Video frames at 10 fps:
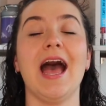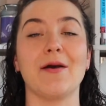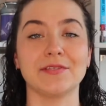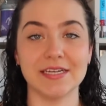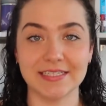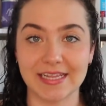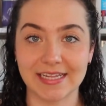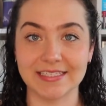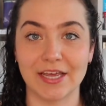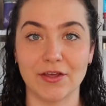I was gonna say
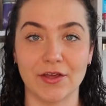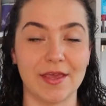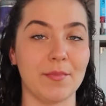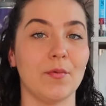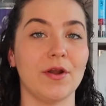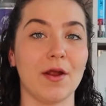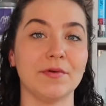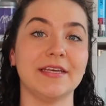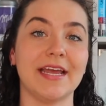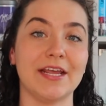let's get cooking, but we're not
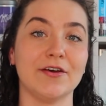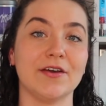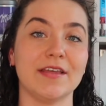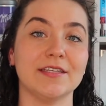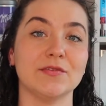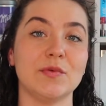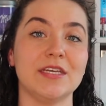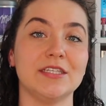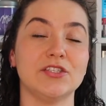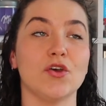really getting cooking this
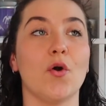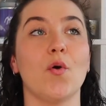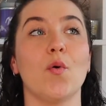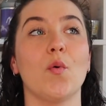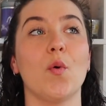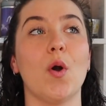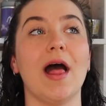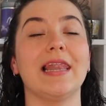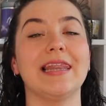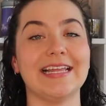week, so
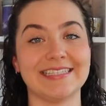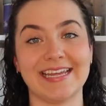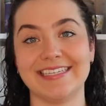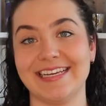let's get